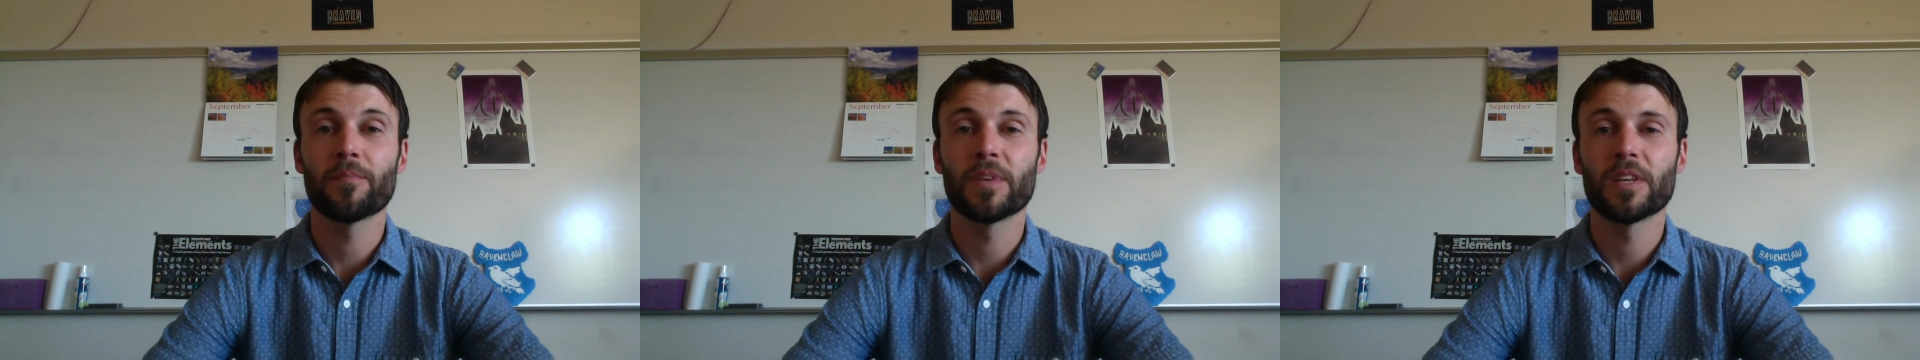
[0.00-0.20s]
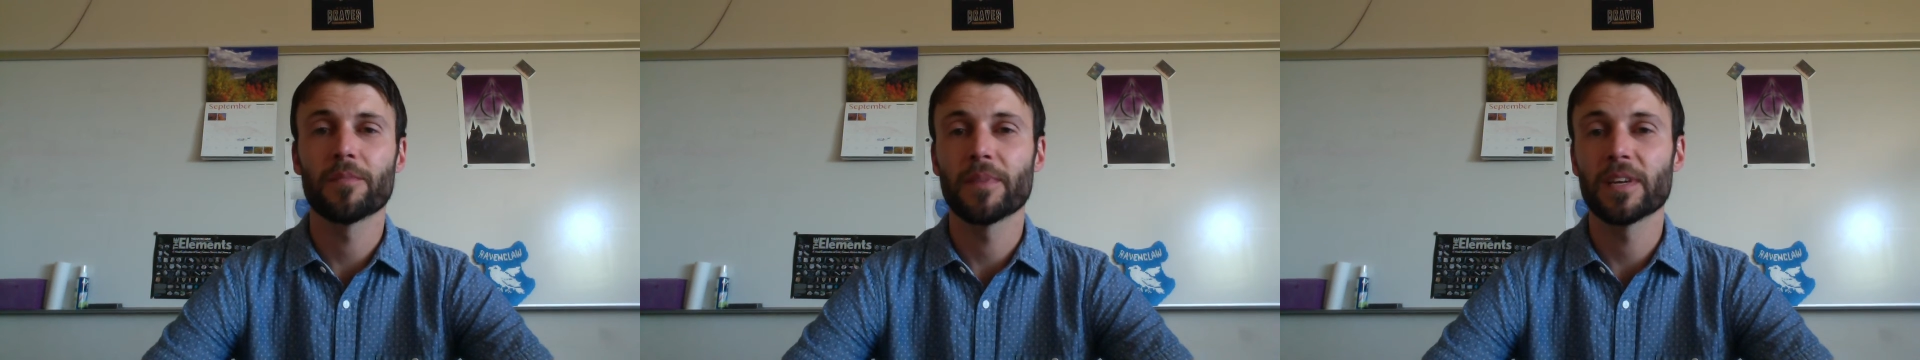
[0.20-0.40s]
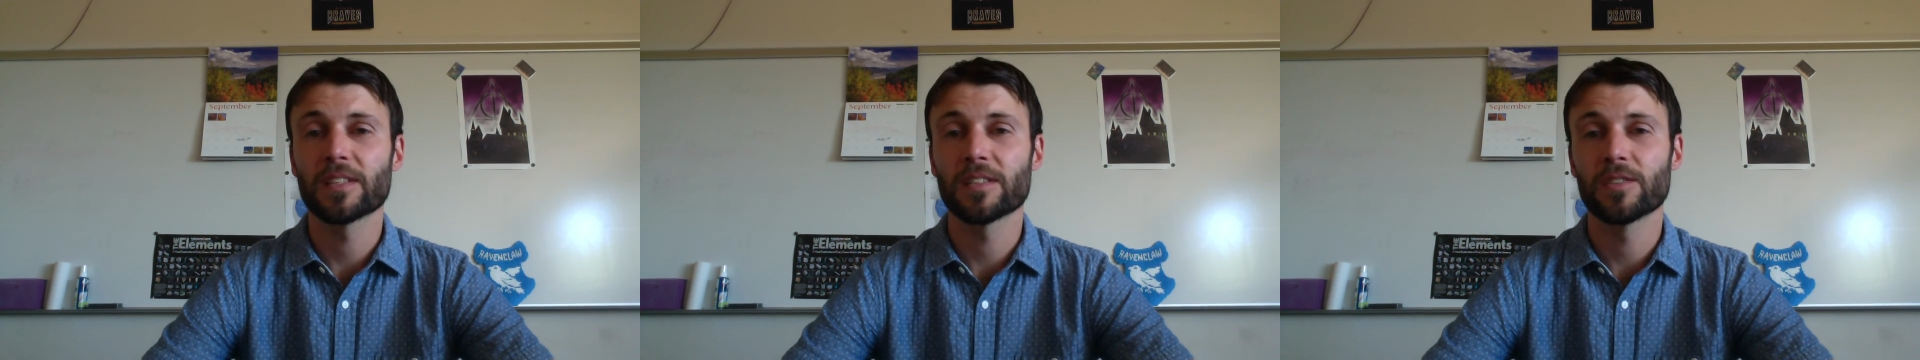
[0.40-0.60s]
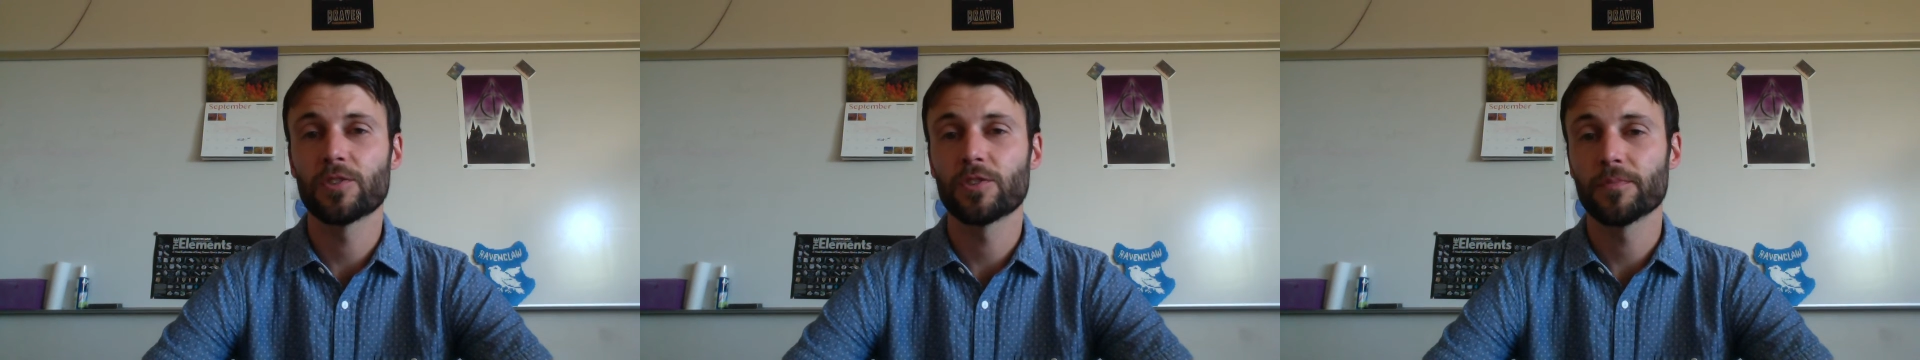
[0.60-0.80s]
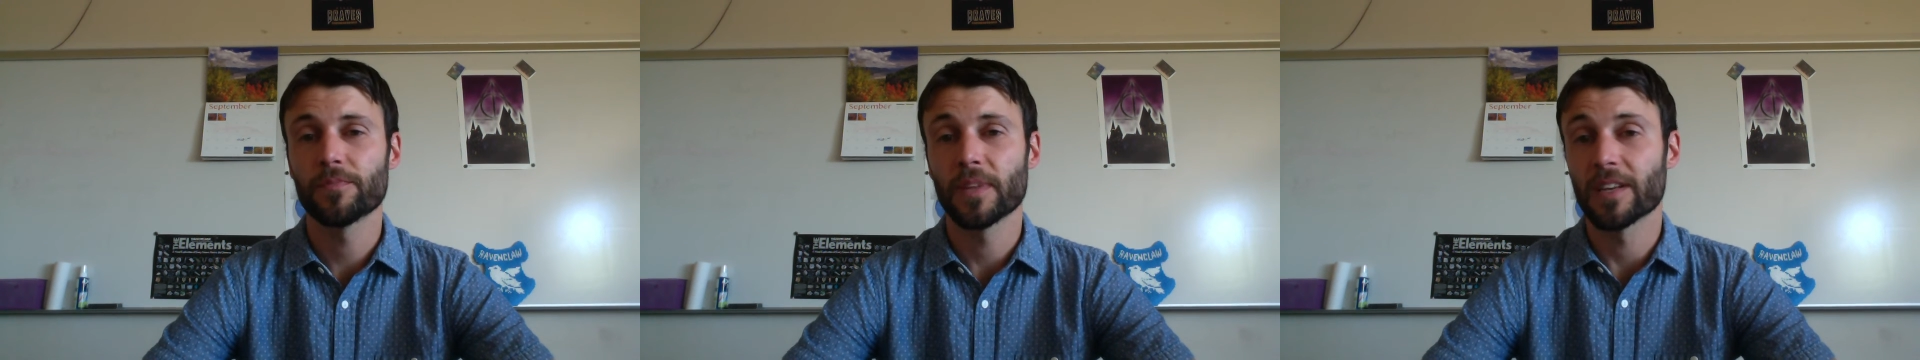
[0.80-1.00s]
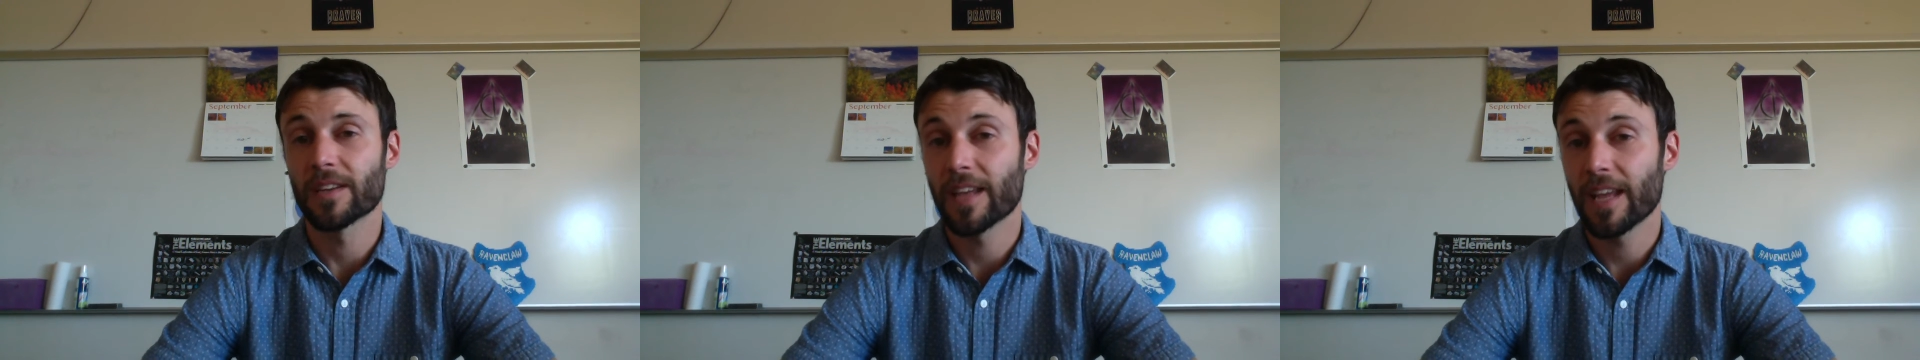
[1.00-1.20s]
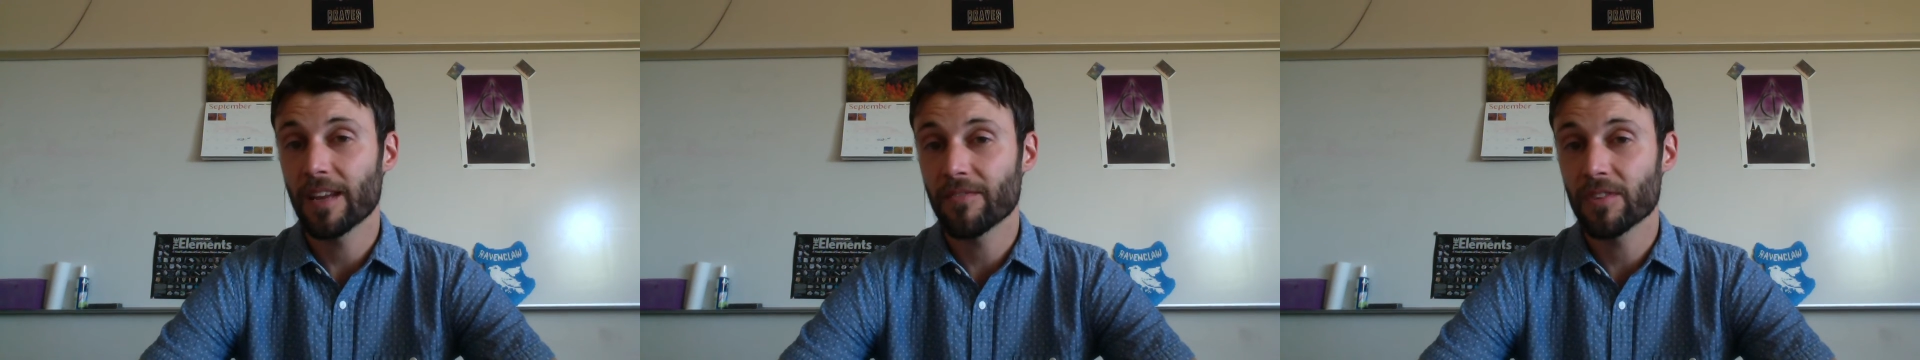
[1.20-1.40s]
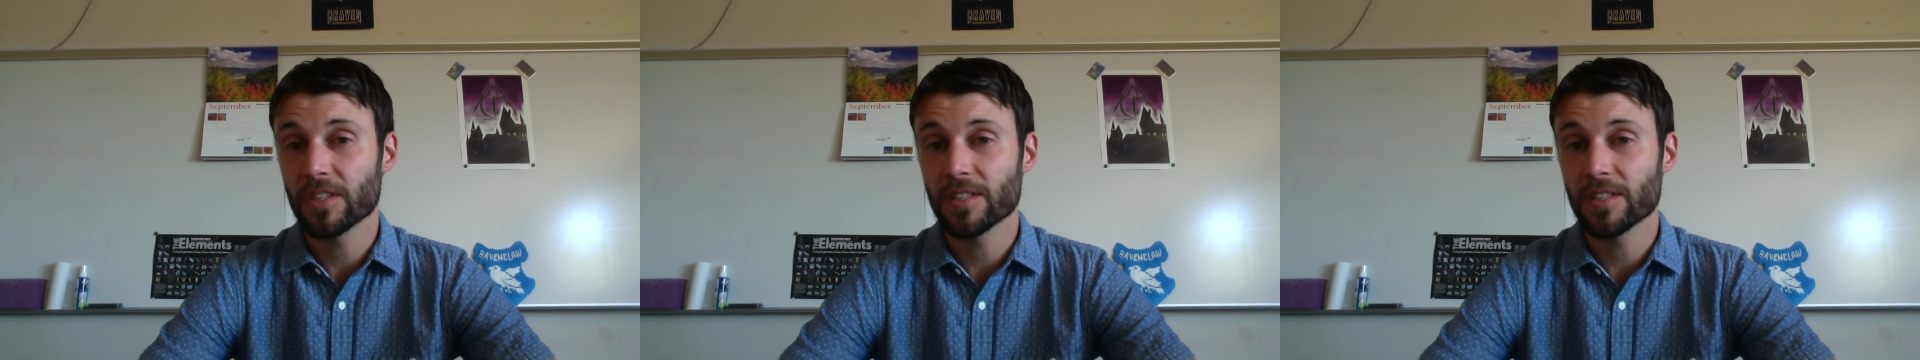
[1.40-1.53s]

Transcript: send me a message in